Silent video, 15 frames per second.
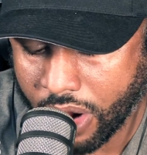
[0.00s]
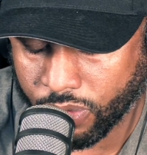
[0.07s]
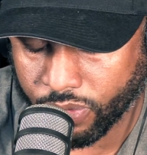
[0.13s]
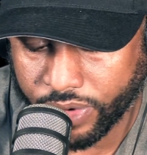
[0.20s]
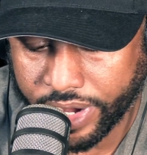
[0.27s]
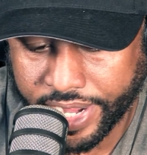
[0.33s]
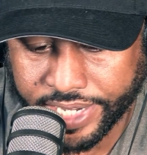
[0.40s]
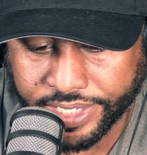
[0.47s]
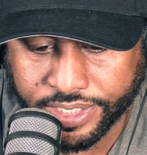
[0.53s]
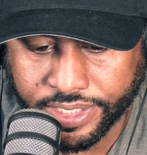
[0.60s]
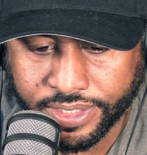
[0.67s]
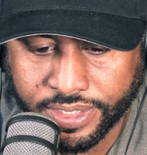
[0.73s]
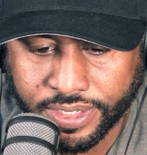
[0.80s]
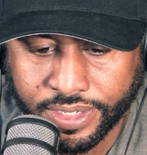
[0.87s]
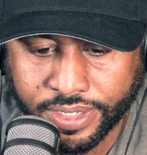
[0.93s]

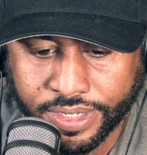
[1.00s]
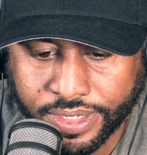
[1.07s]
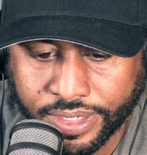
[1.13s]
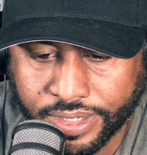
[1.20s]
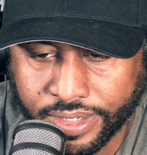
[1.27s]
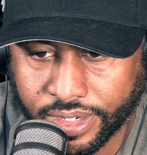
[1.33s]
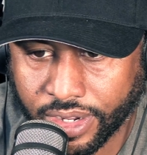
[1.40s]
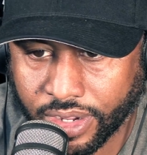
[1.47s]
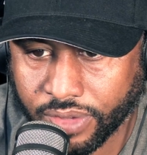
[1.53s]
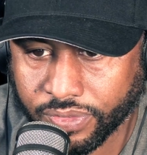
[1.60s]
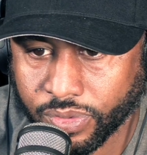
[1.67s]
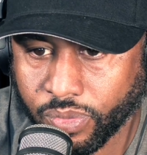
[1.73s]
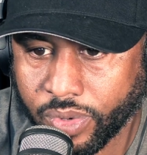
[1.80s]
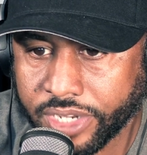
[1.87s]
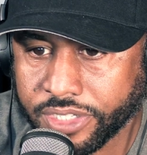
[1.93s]
outraged of
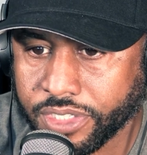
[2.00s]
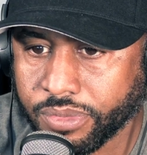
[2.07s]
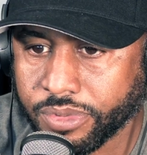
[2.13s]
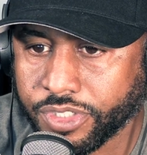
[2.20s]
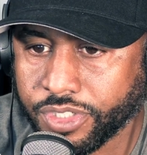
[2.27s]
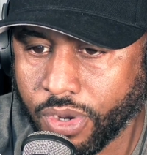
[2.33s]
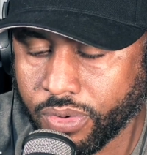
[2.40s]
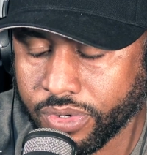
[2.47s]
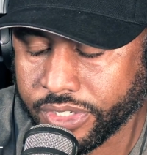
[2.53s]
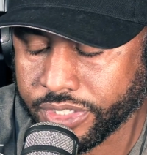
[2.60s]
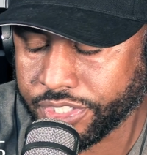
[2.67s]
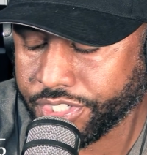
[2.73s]
the way she was choking the